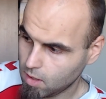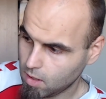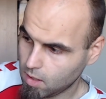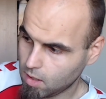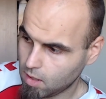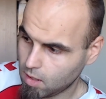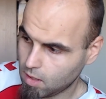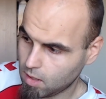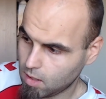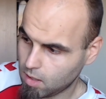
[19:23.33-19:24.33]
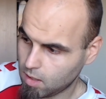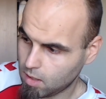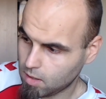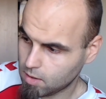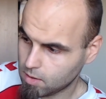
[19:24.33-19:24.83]

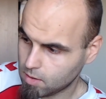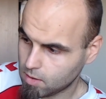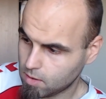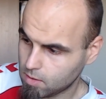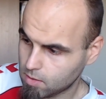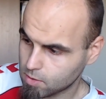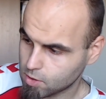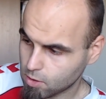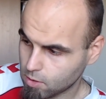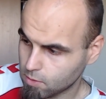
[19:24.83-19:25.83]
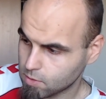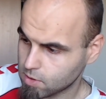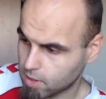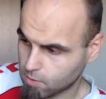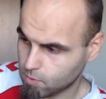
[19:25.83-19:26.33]
Shoko
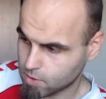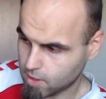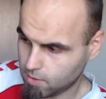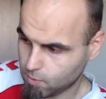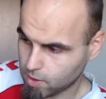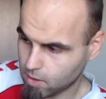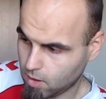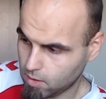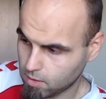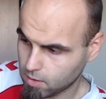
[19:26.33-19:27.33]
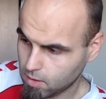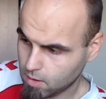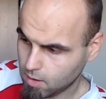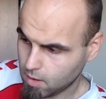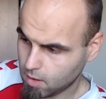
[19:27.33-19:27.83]
stick, which we call it,
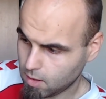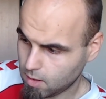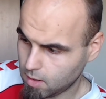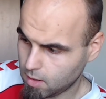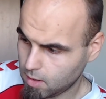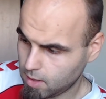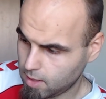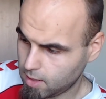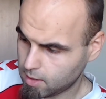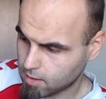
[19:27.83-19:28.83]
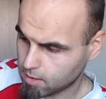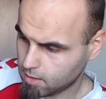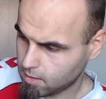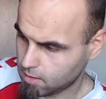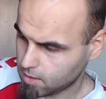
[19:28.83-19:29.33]
and
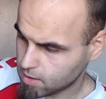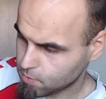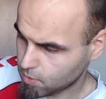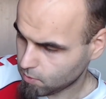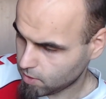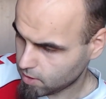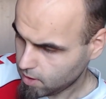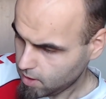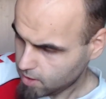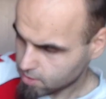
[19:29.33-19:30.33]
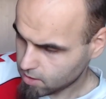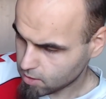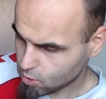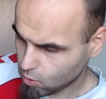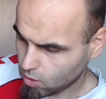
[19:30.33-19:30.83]
that's pretty weird. It's not
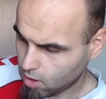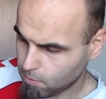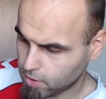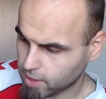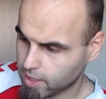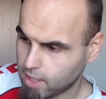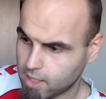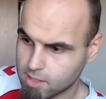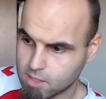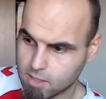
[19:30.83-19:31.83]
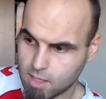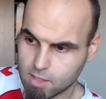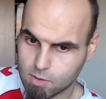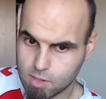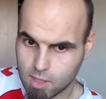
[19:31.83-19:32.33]
too long, but again, as
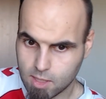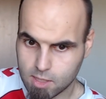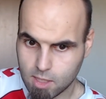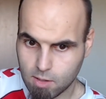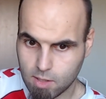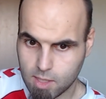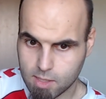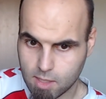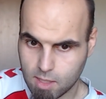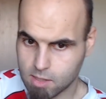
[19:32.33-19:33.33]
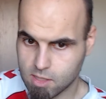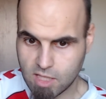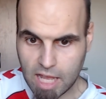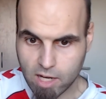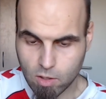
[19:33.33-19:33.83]
you see, this here is a
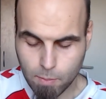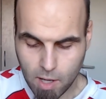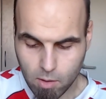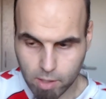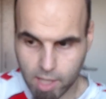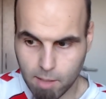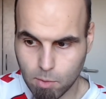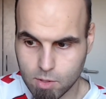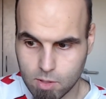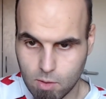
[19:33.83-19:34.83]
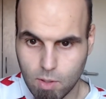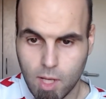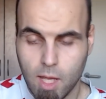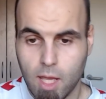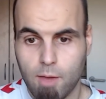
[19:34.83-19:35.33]
standard power cable. So
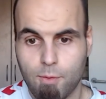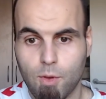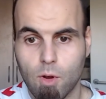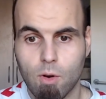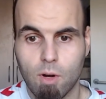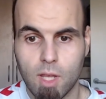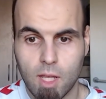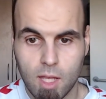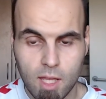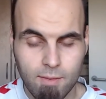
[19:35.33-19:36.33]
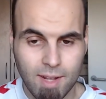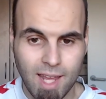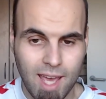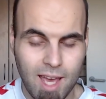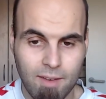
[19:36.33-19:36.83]
if you even
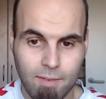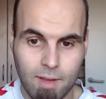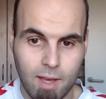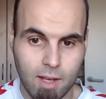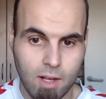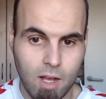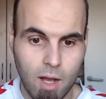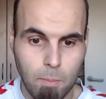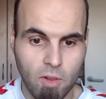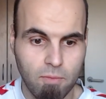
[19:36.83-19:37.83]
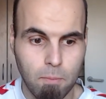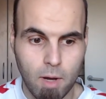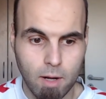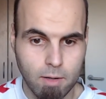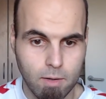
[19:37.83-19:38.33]
have a couple of
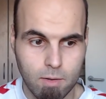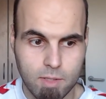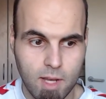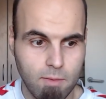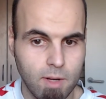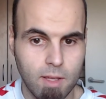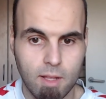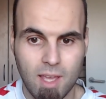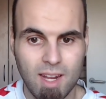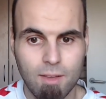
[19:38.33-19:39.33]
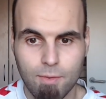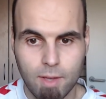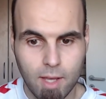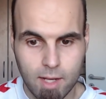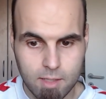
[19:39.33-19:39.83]
monitors,
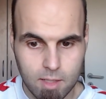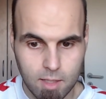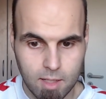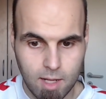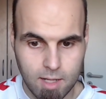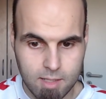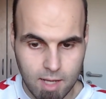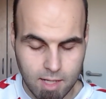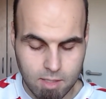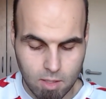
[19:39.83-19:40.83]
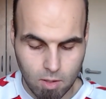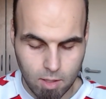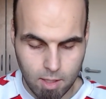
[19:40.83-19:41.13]
anything actually that is actually